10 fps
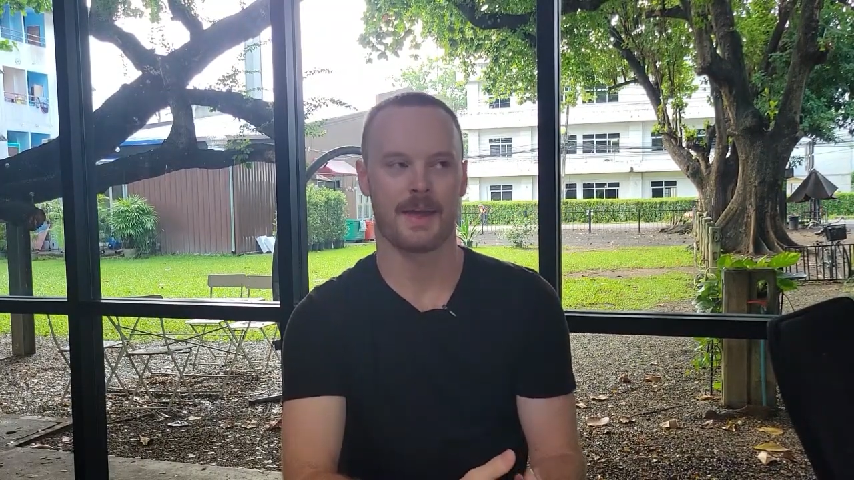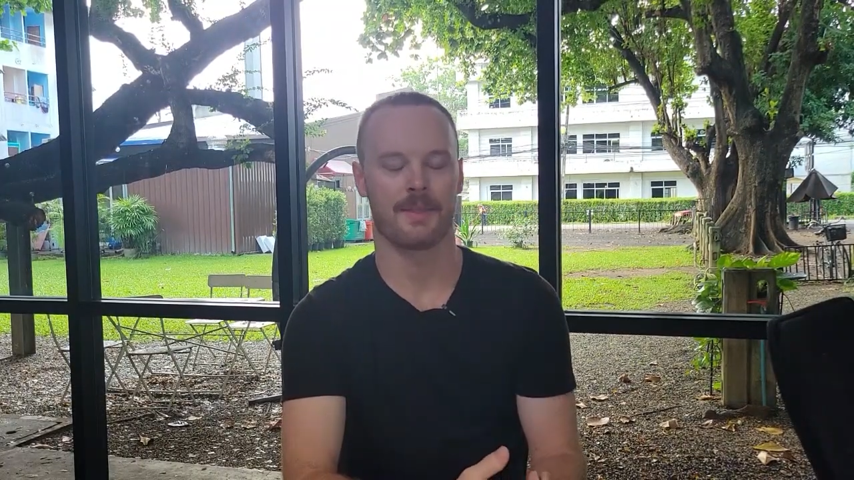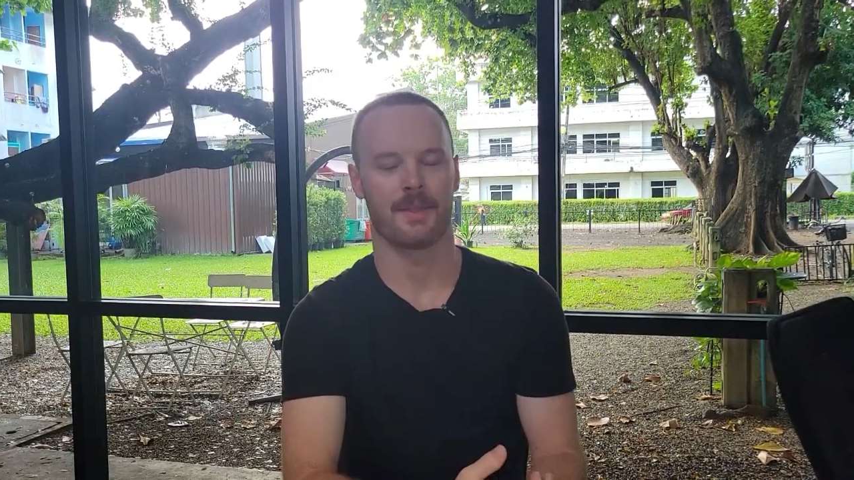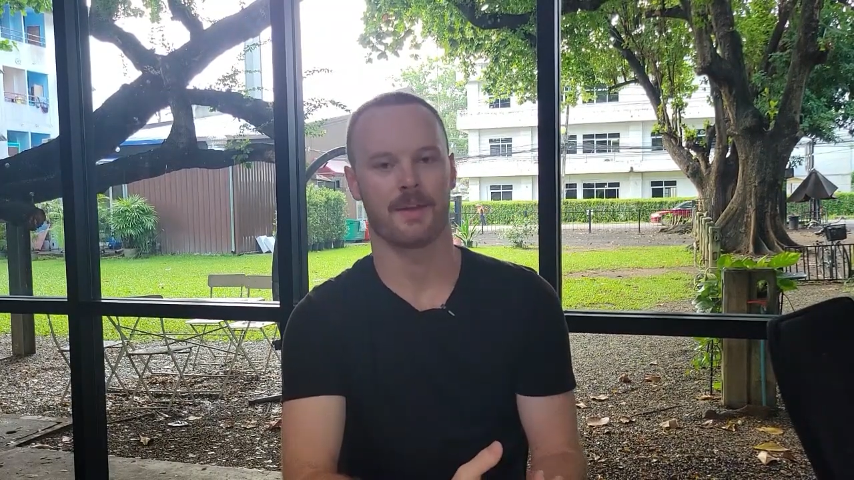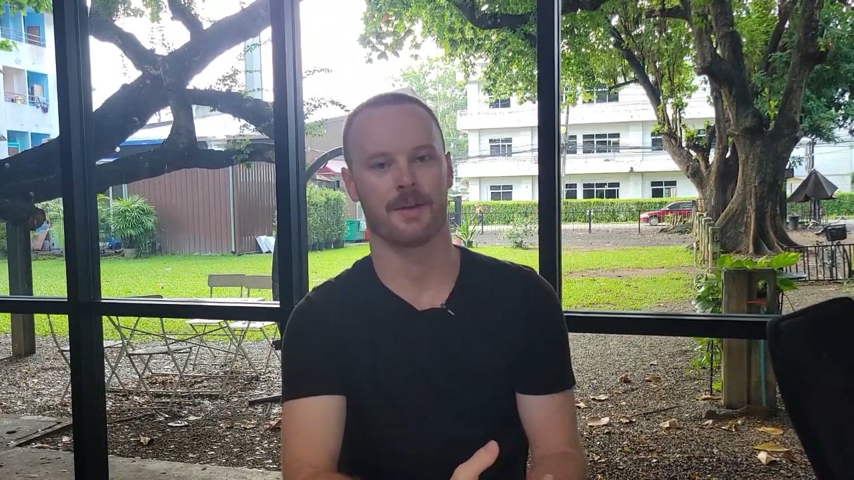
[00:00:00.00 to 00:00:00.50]

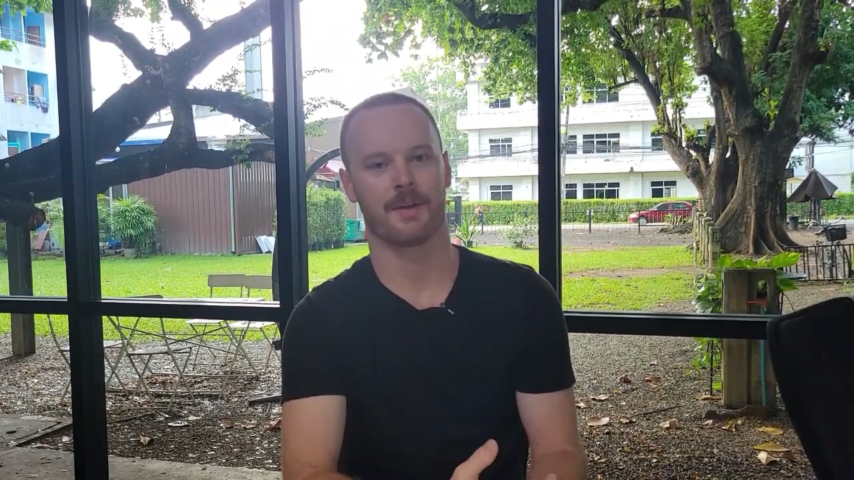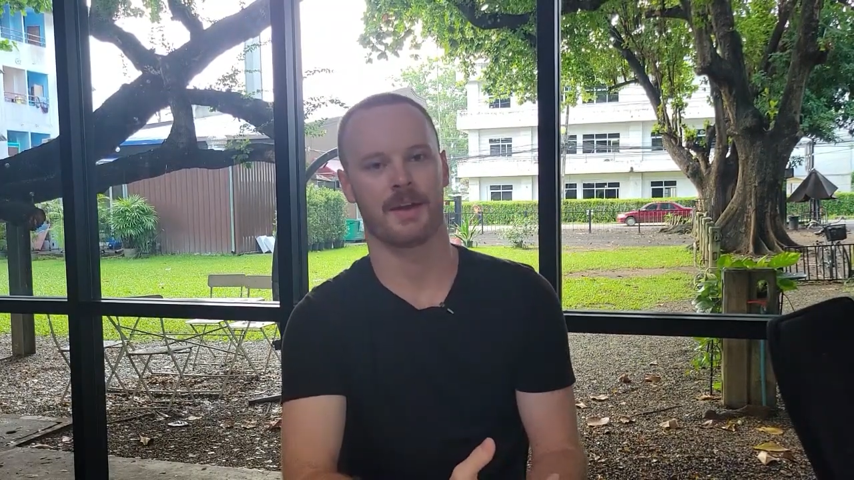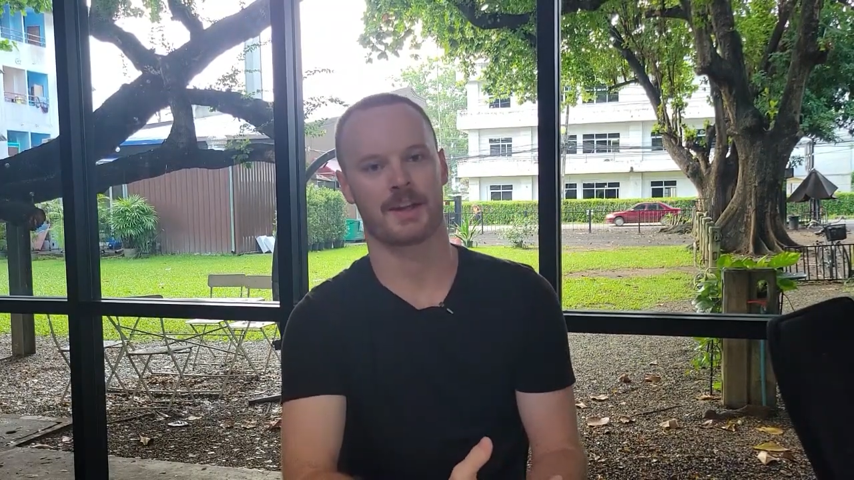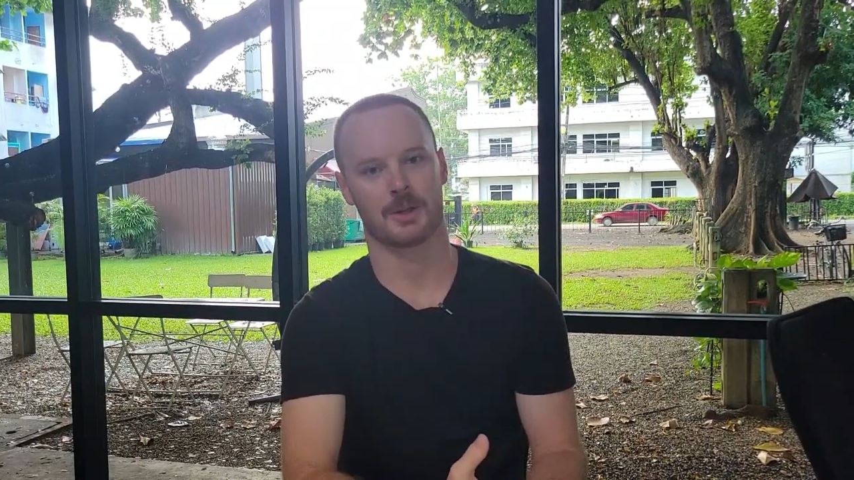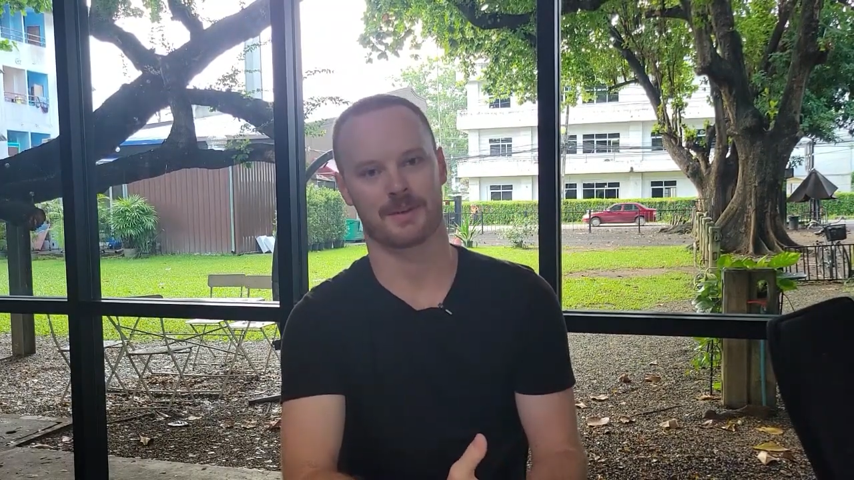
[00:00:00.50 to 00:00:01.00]
the
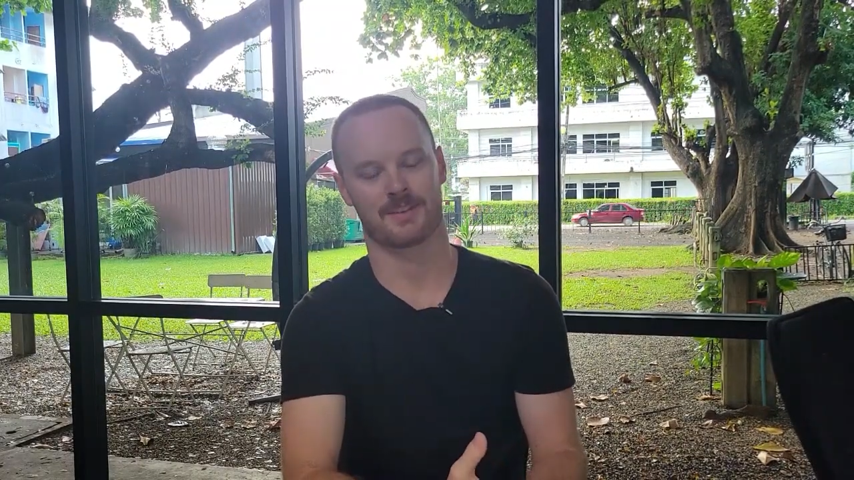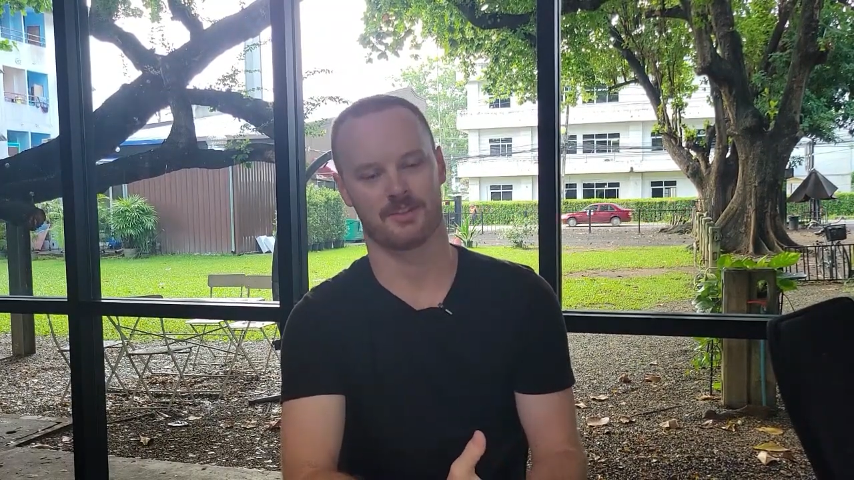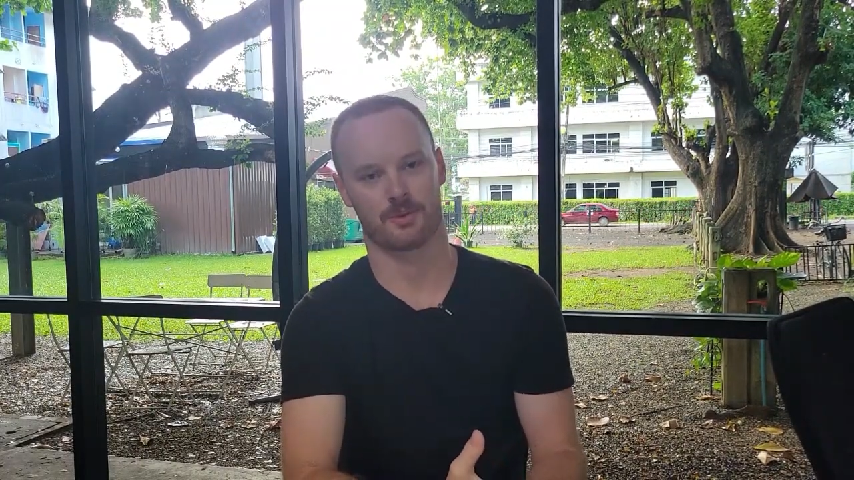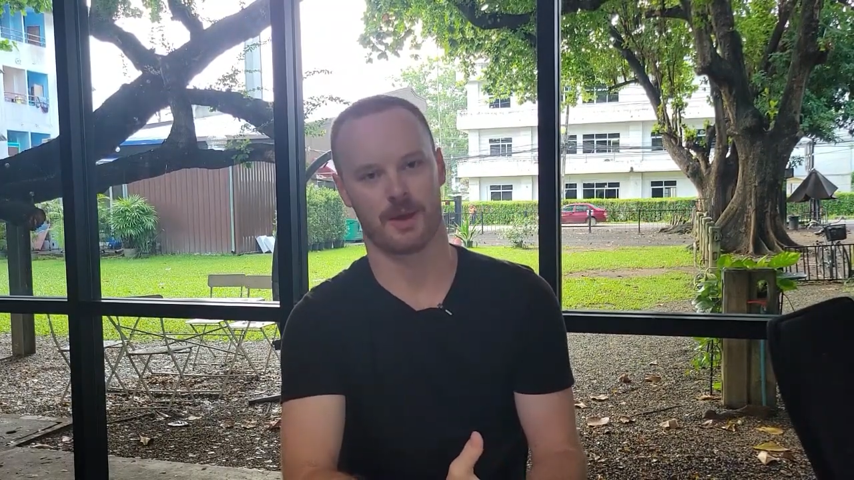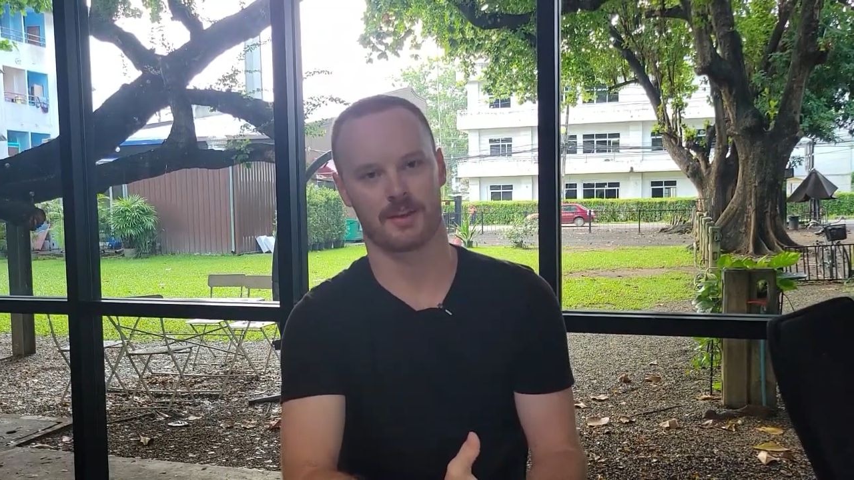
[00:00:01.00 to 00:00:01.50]
economic
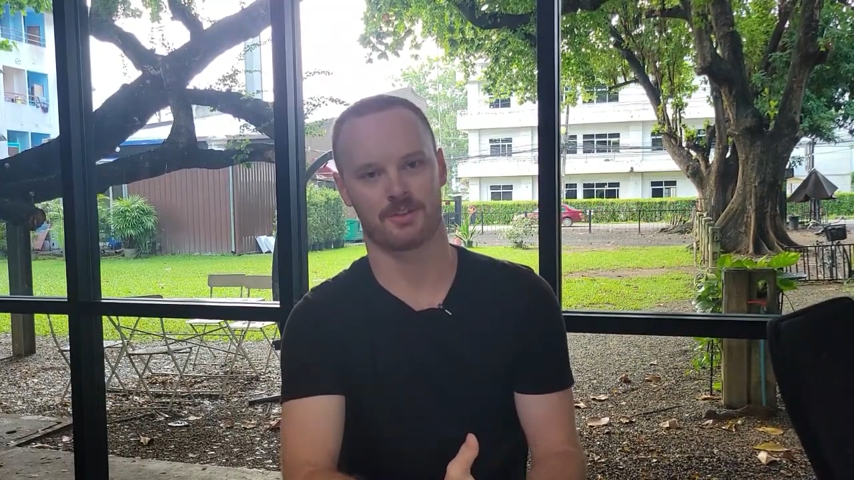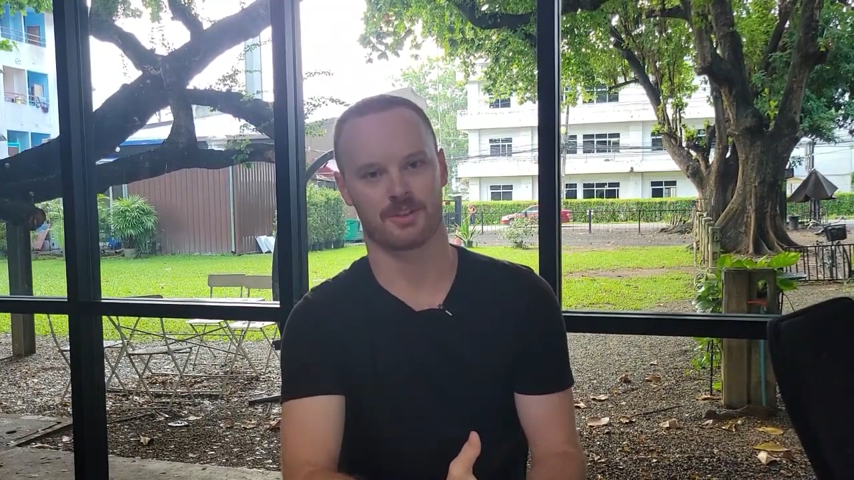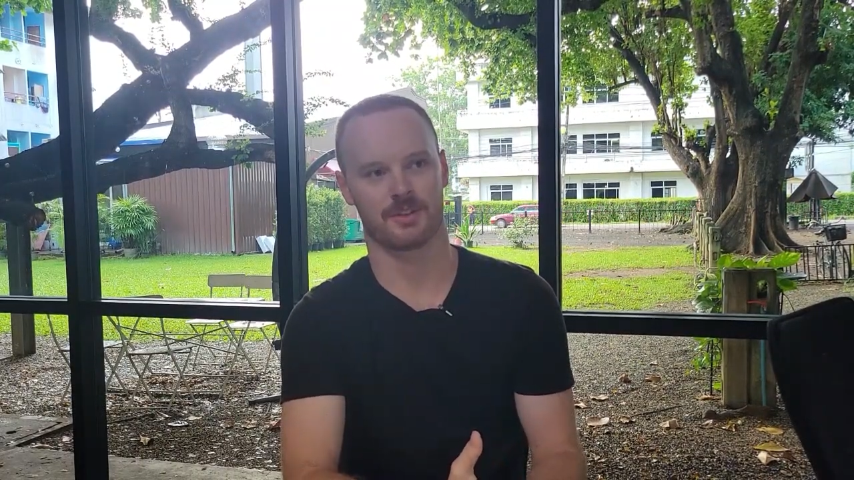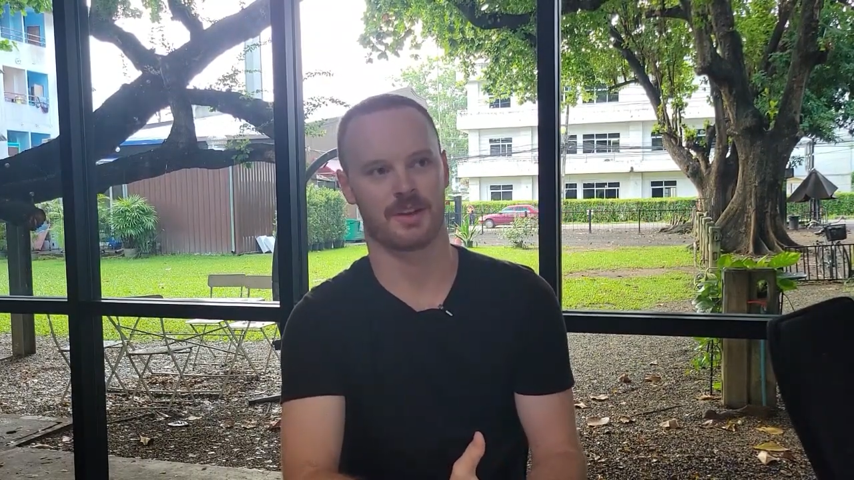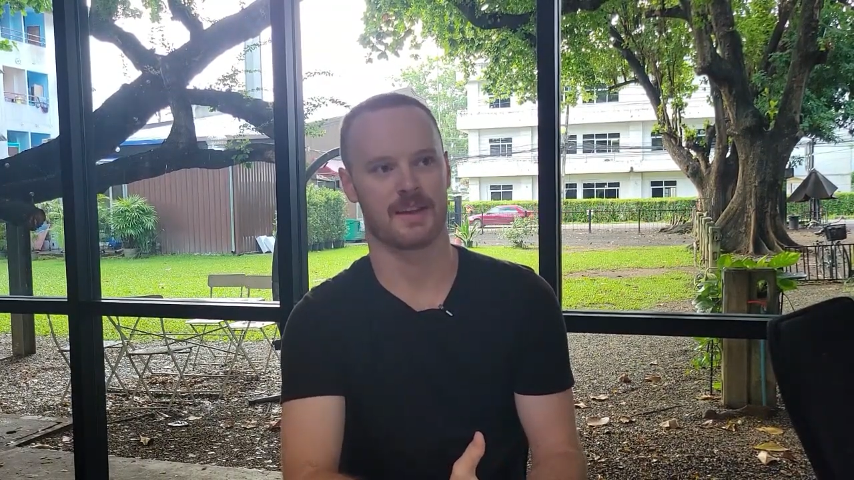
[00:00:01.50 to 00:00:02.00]
situation